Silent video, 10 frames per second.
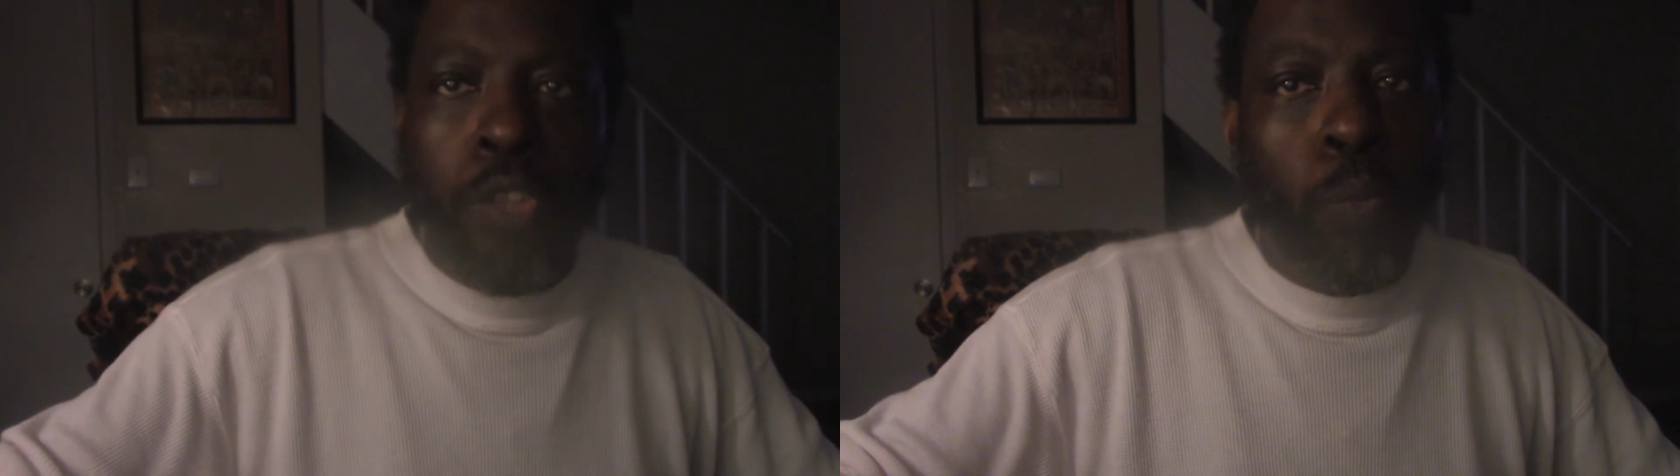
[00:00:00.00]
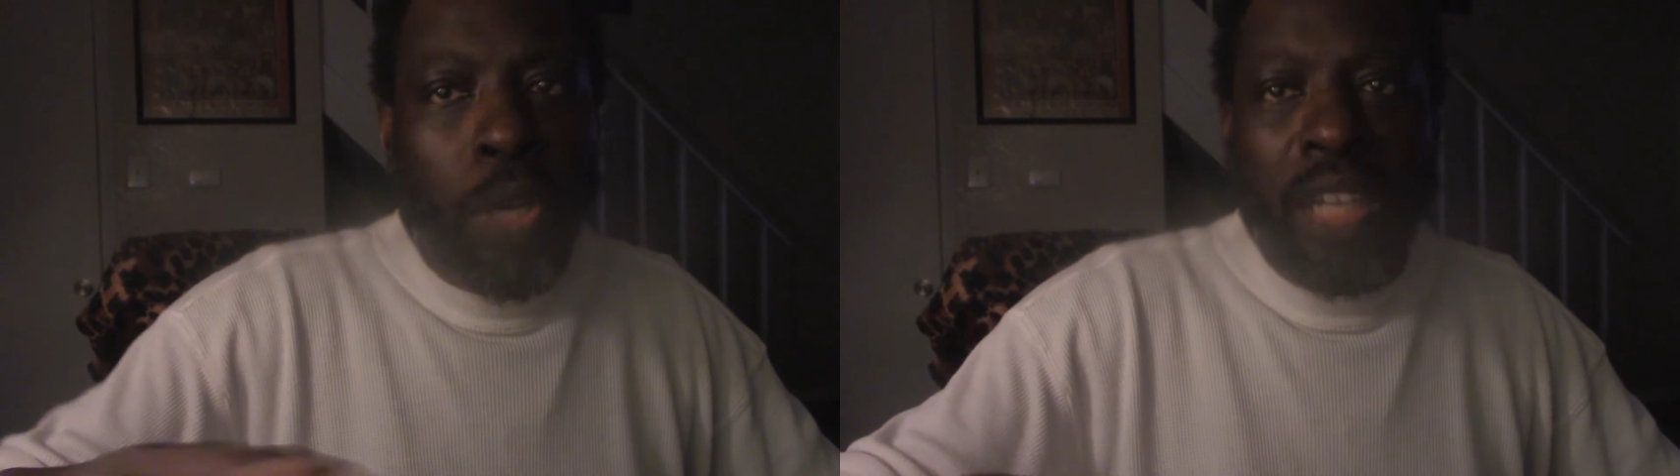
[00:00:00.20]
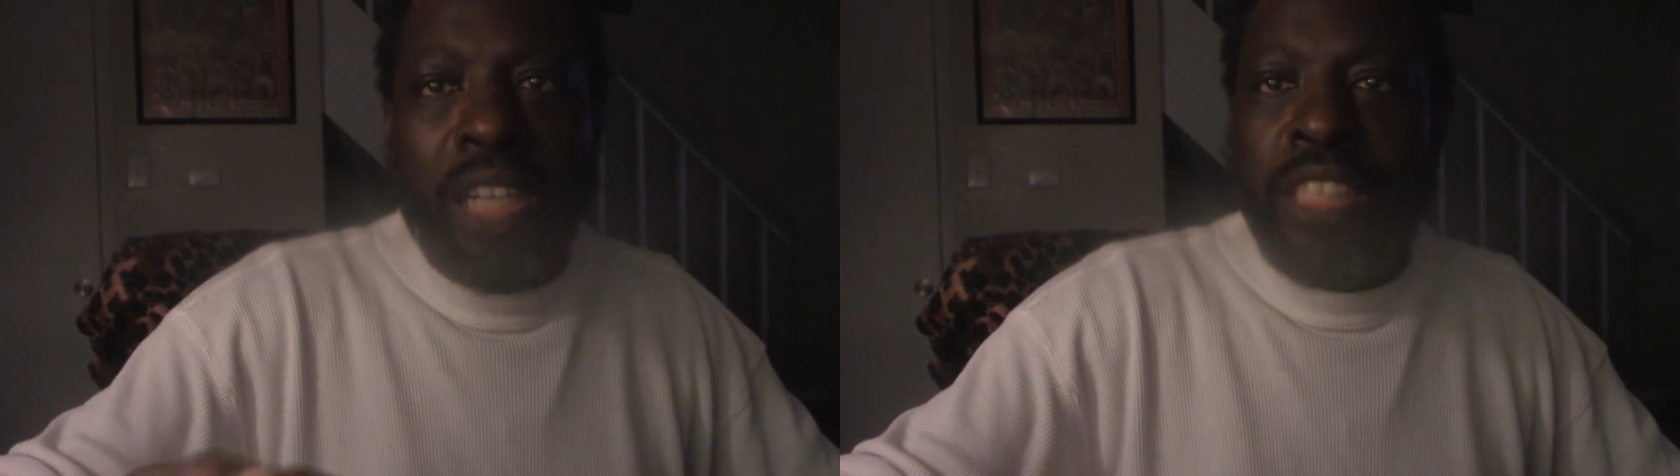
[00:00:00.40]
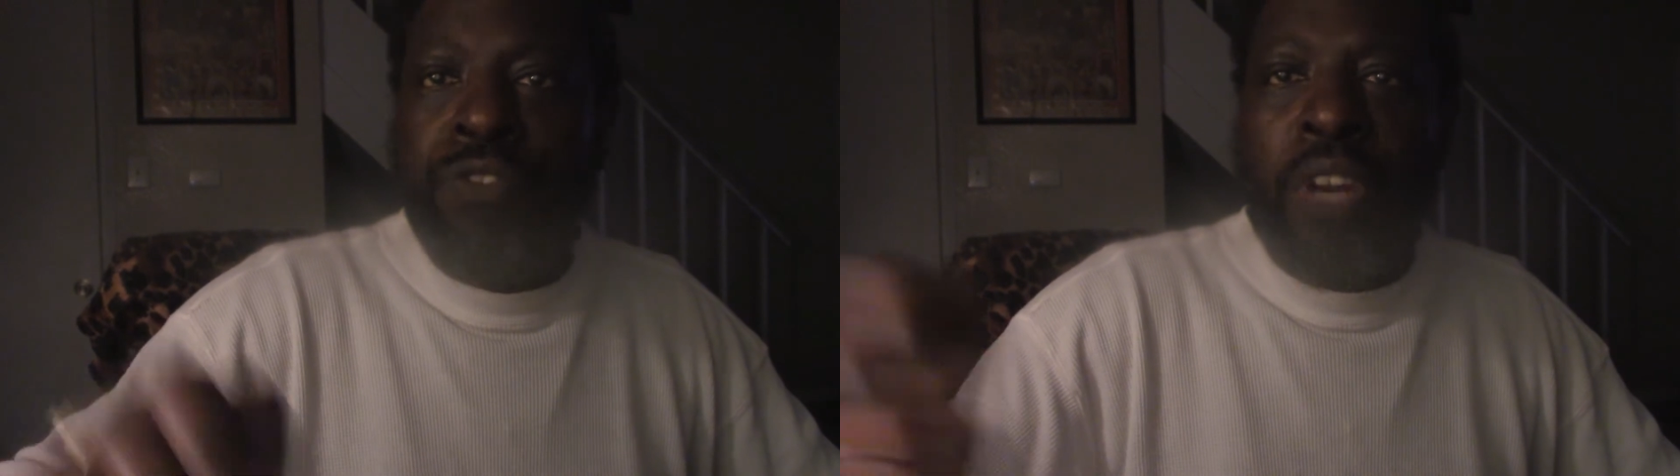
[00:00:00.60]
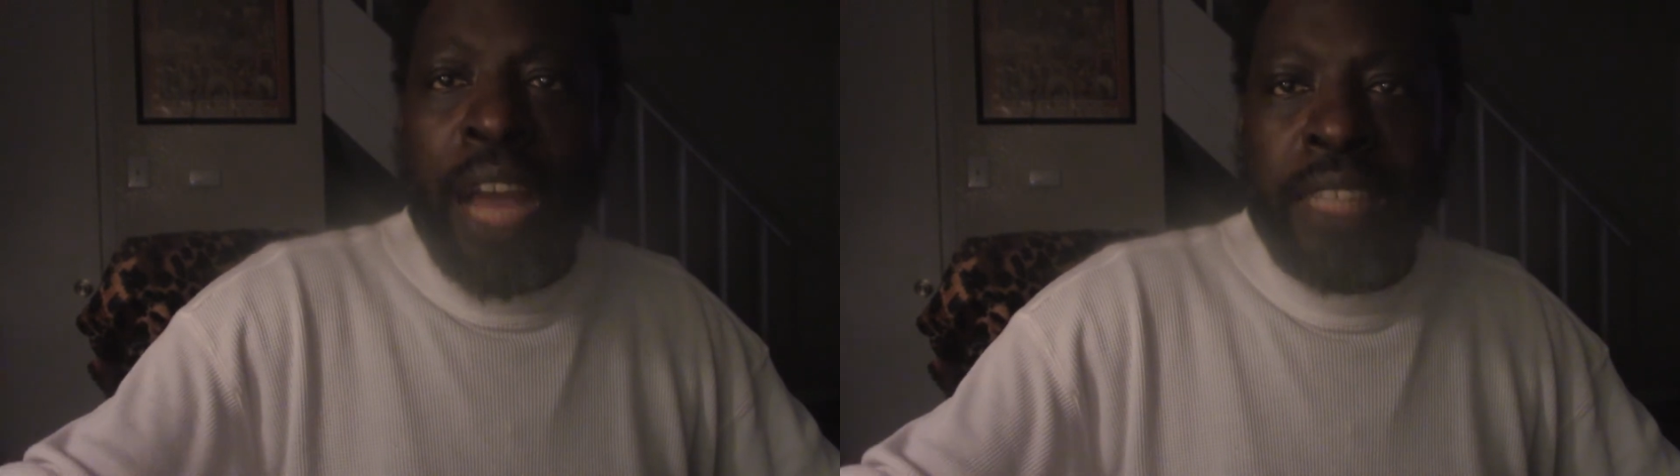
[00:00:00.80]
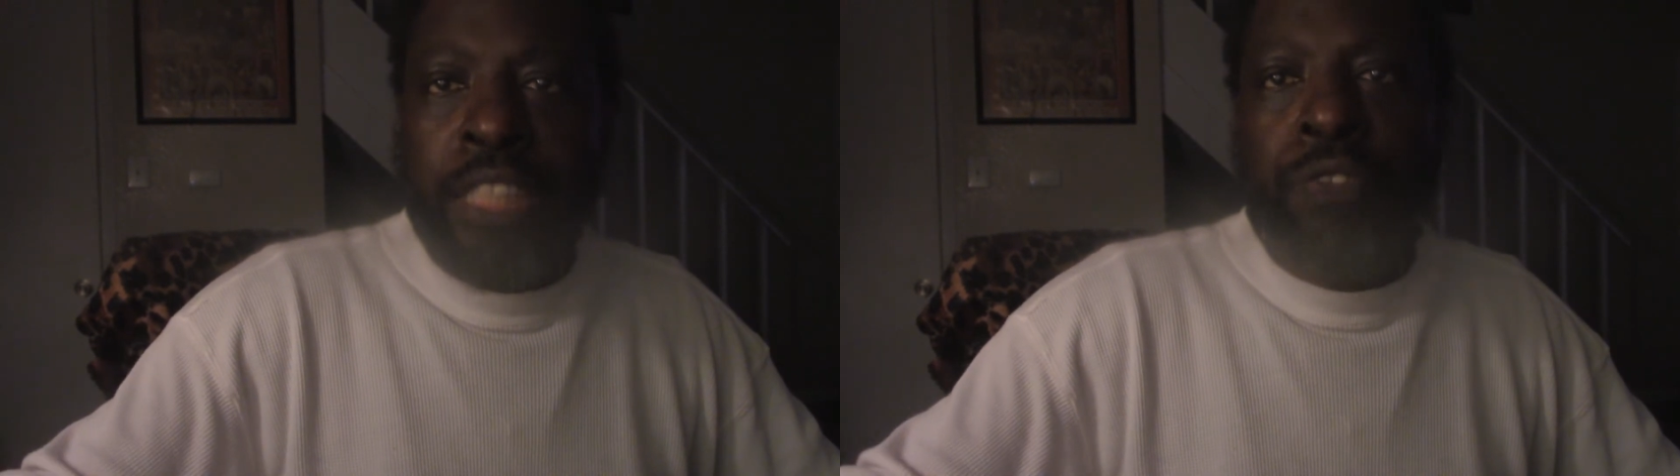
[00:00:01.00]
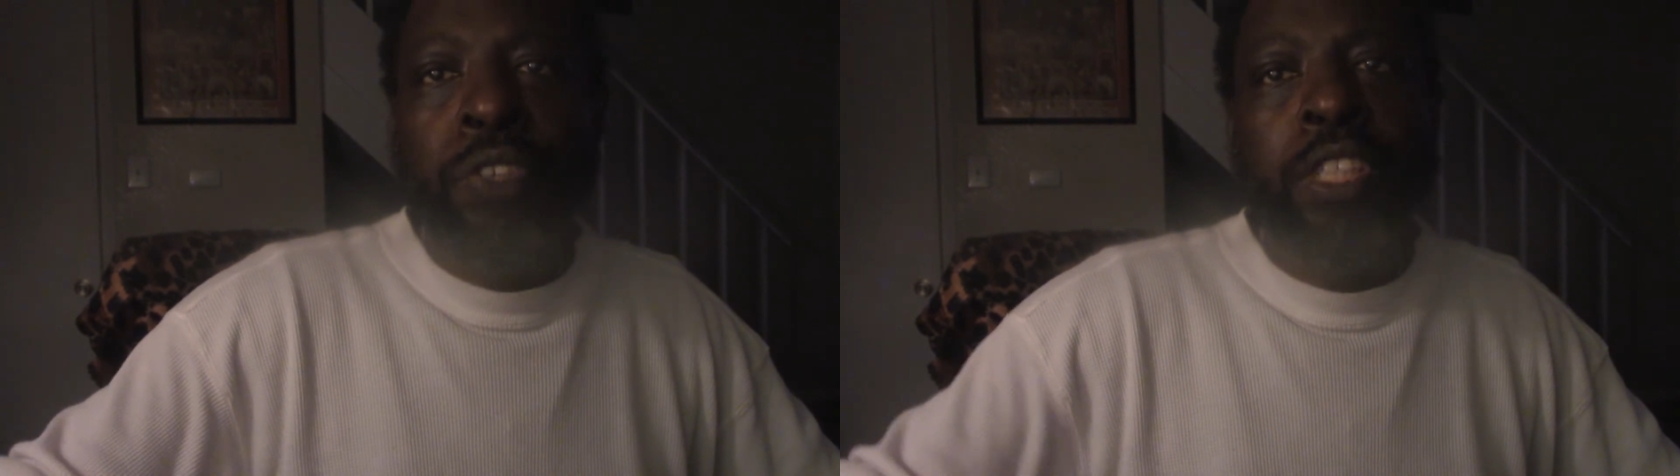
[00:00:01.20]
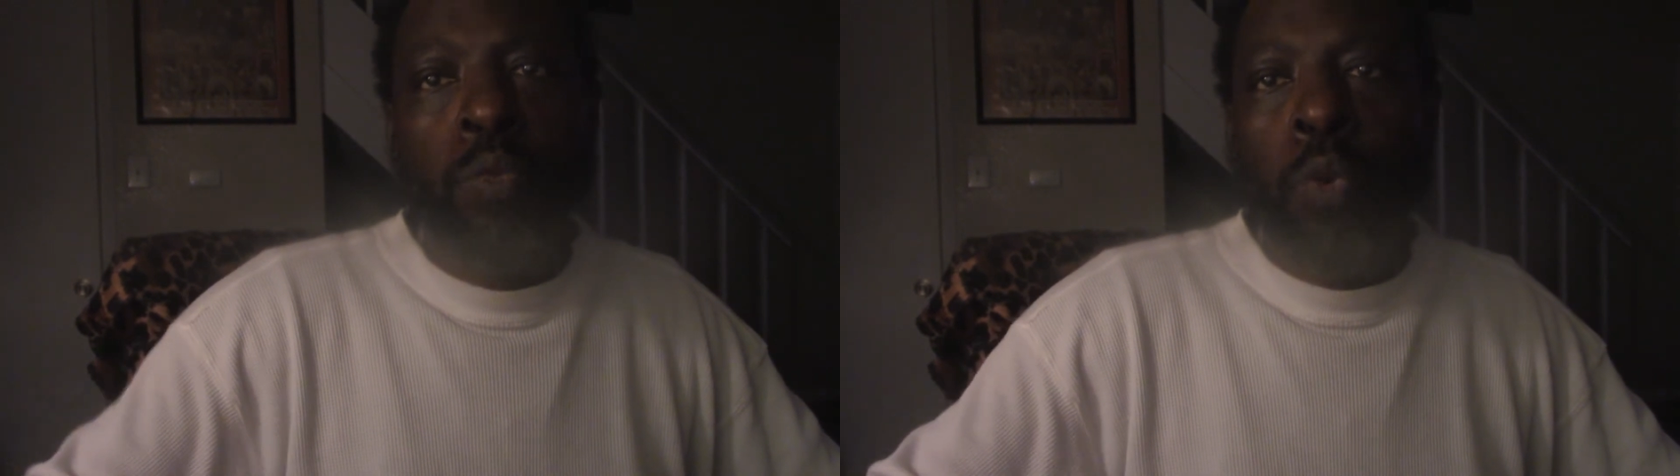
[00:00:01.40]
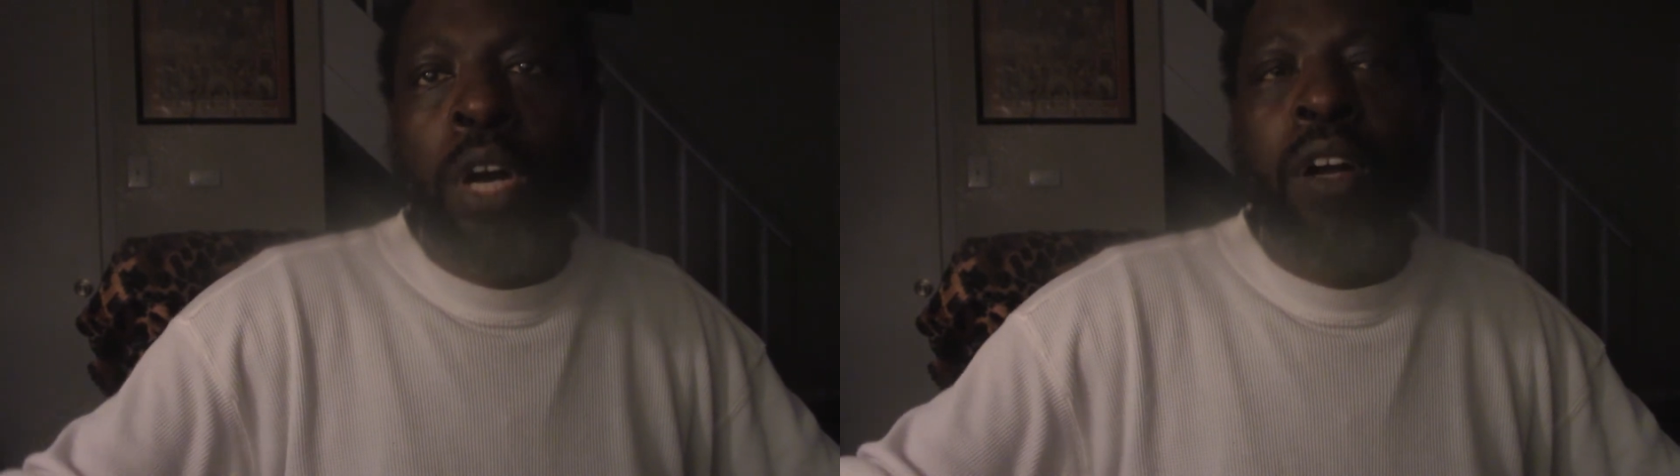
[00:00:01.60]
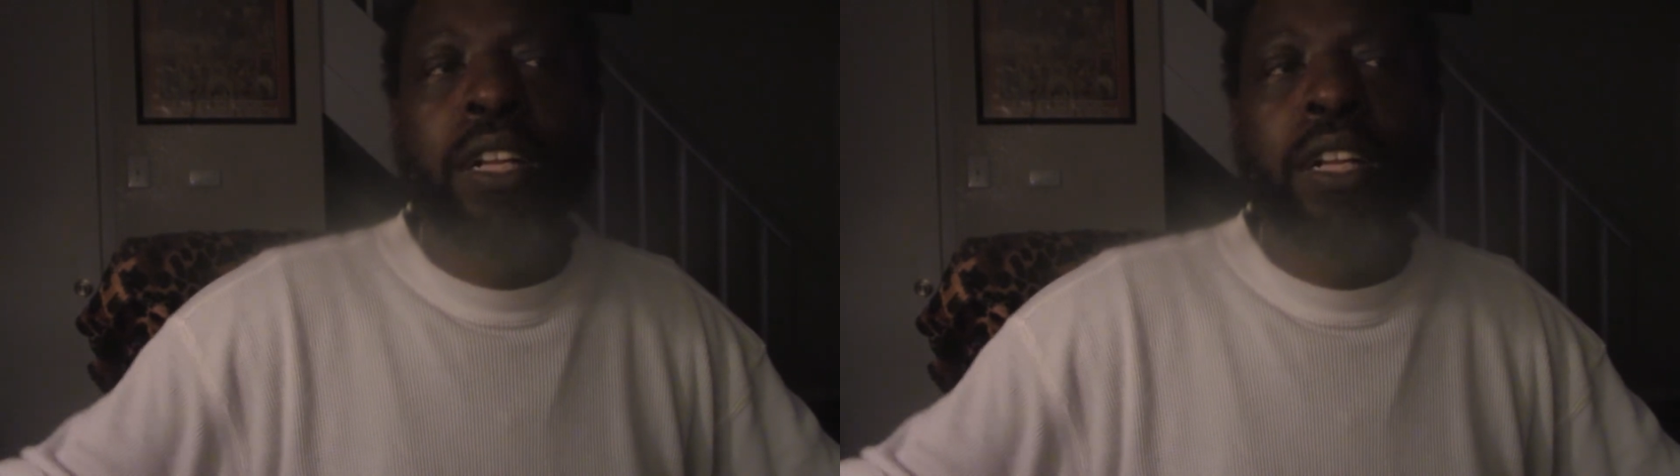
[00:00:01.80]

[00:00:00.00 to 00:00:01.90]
the Willie Lynch philosophy as well.